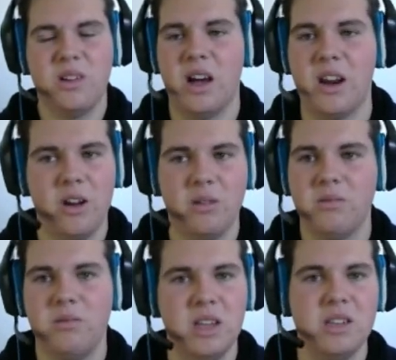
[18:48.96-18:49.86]
I don't know,
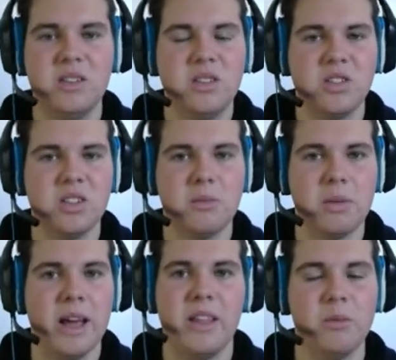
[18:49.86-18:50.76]
he's just a
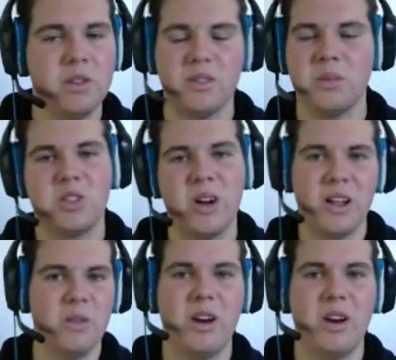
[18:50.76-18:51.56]
player that was from Australia and